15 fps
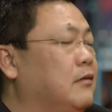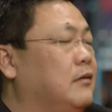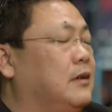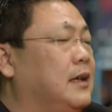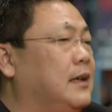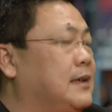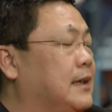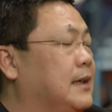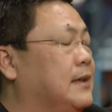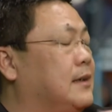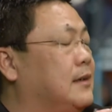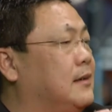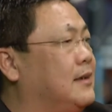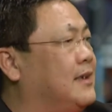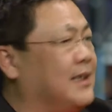this is
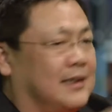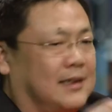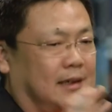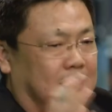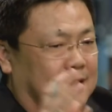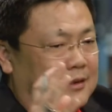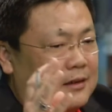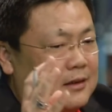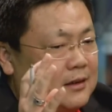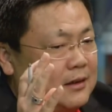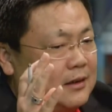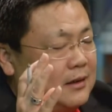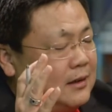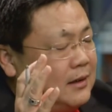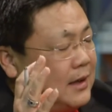just
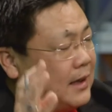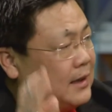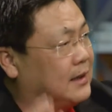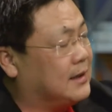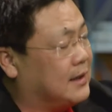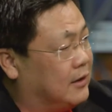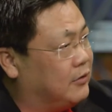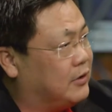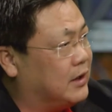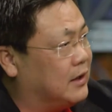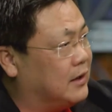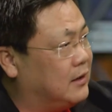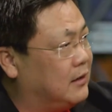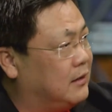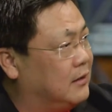another solution,
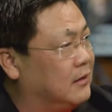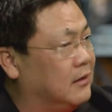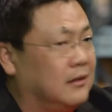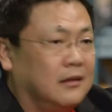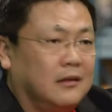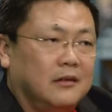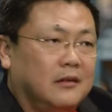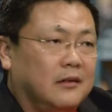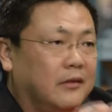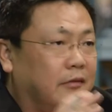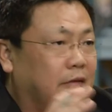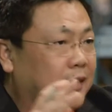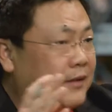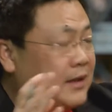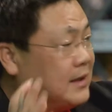
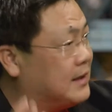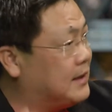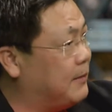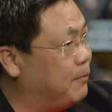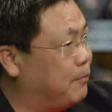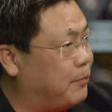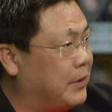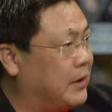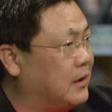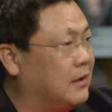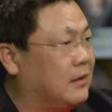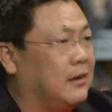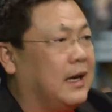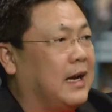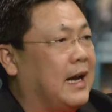very simple,
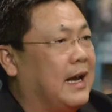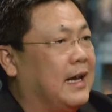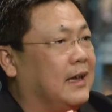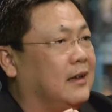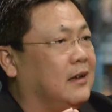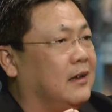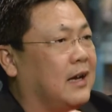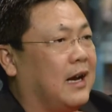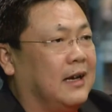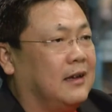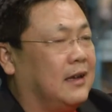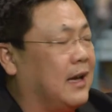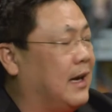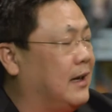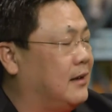and
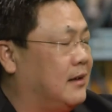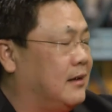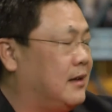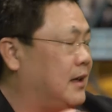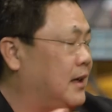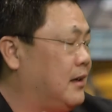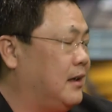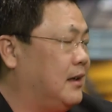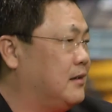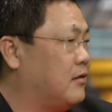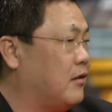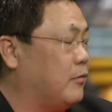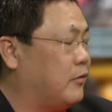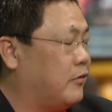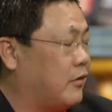I think it's
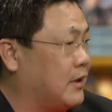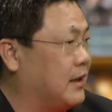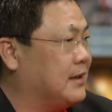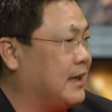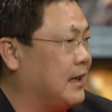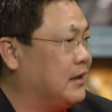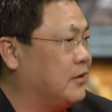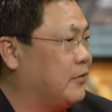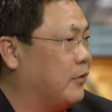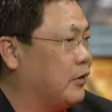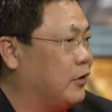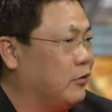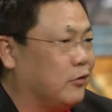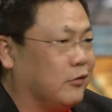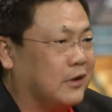not rocket science for
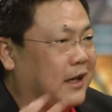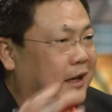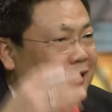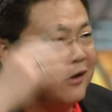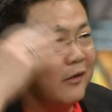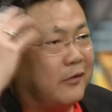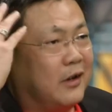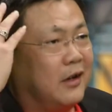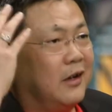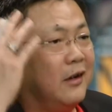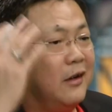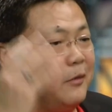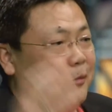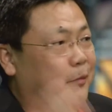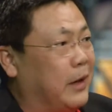you to think of
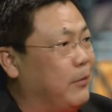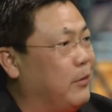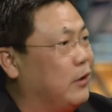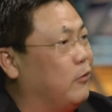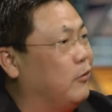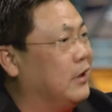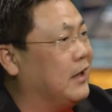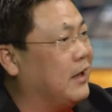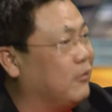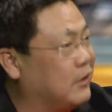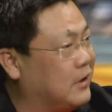payment over the counter.